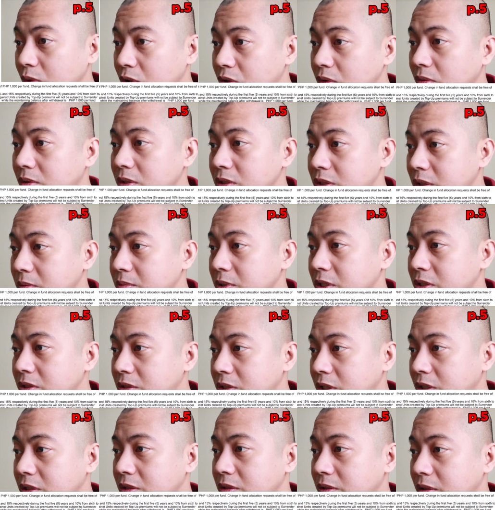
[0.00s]
Withdrawal subject to
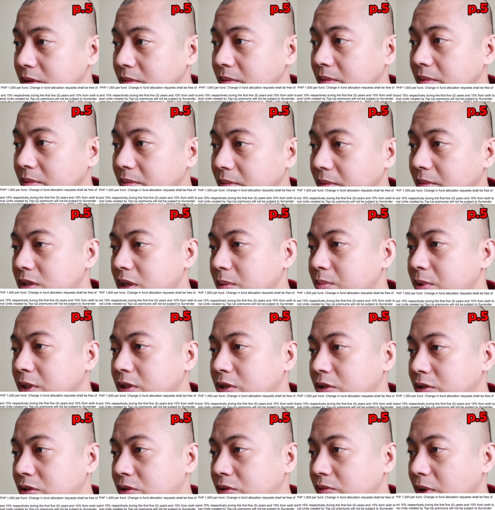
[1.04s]
charges,
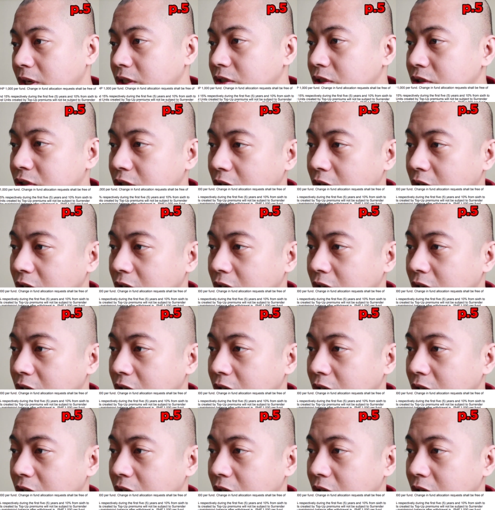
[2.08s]
subject to surrender